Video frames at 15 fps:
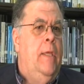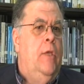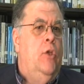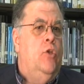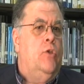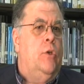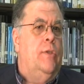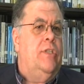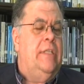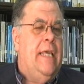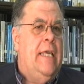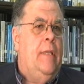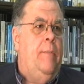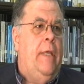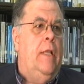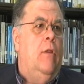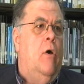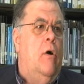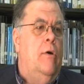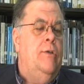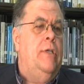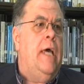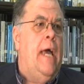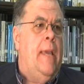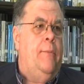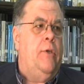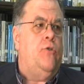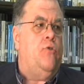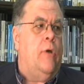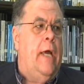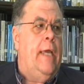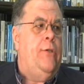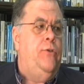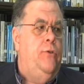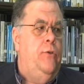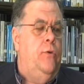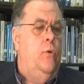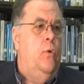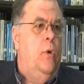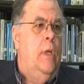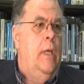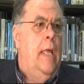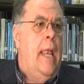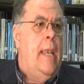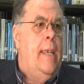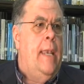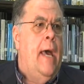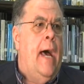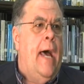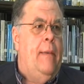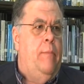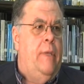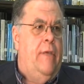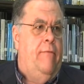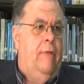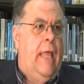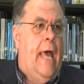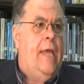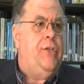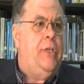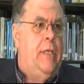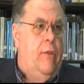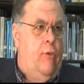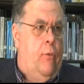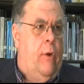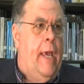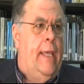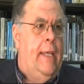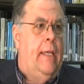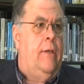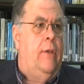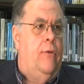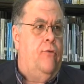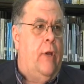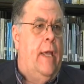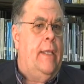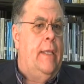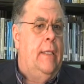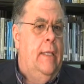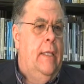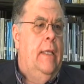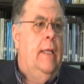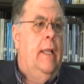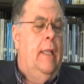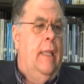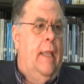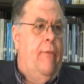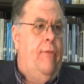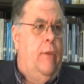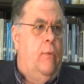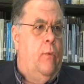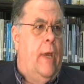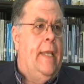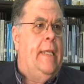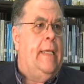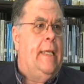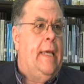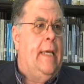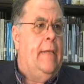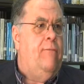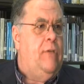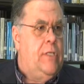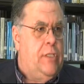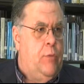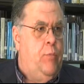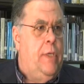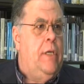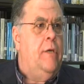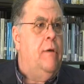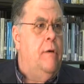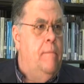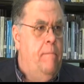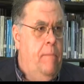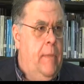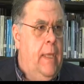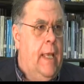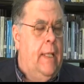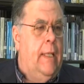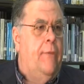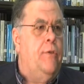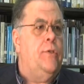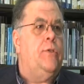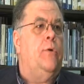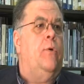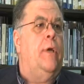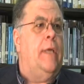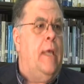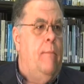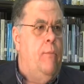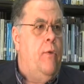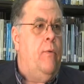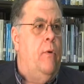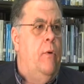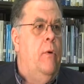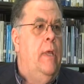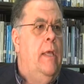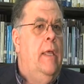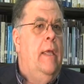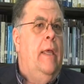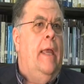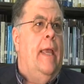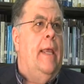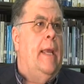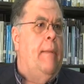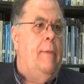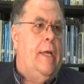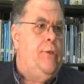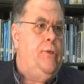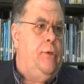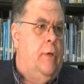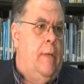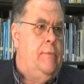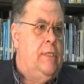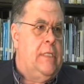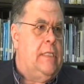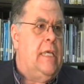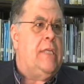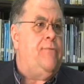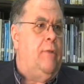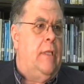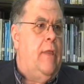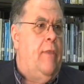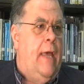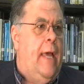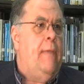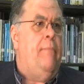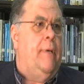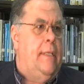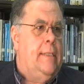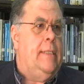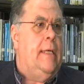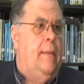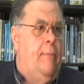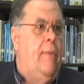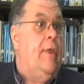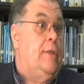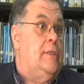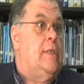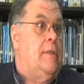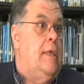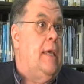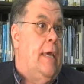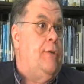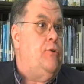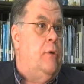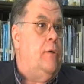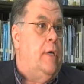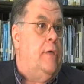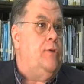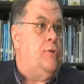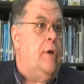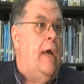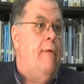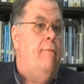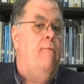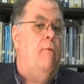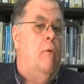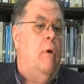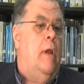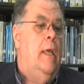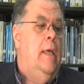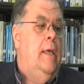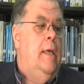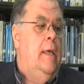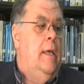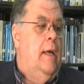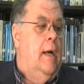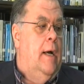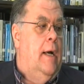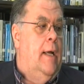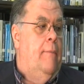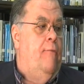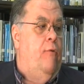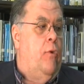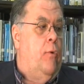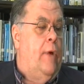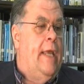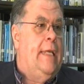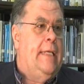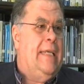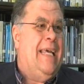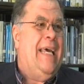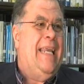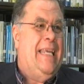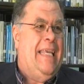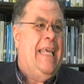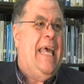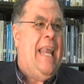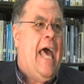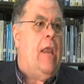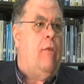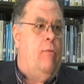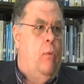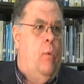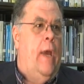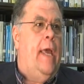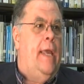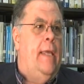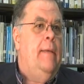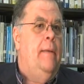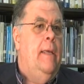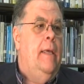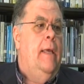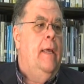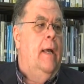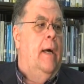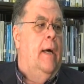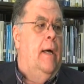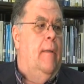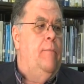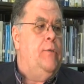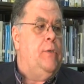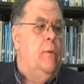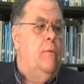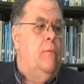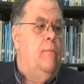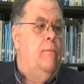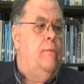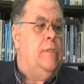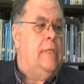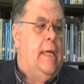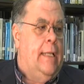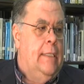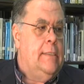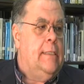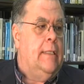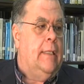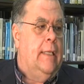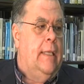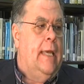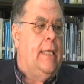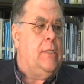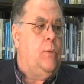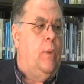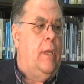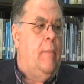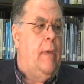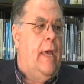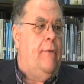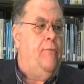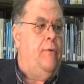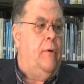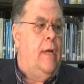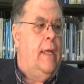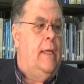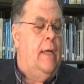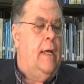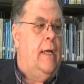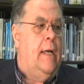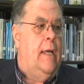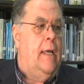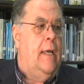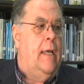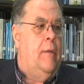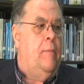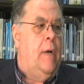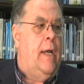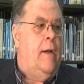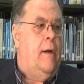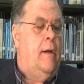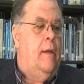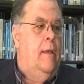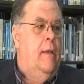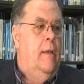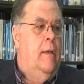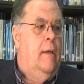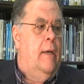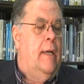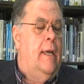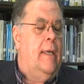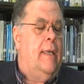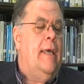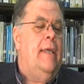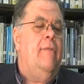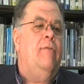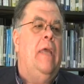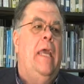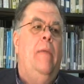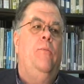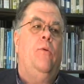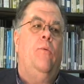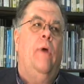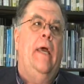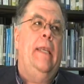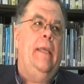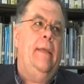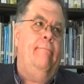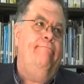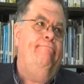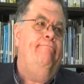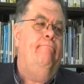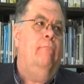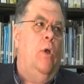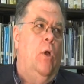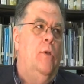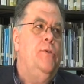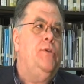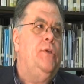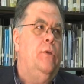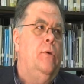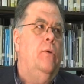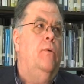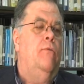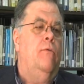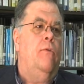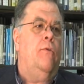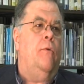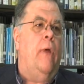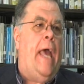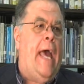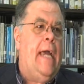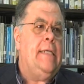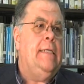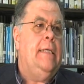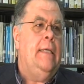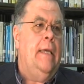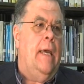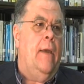So it's taken me a long time to try to not be flashy in the writing, try to let the writing kind of disappear and let the story come through. And I'm not sure I'm successful at that, but that's the thing I strive for the writing to kind of get out of the way. So stylistically, that's what I'm after. I admire. I kind of came to writing also through acting.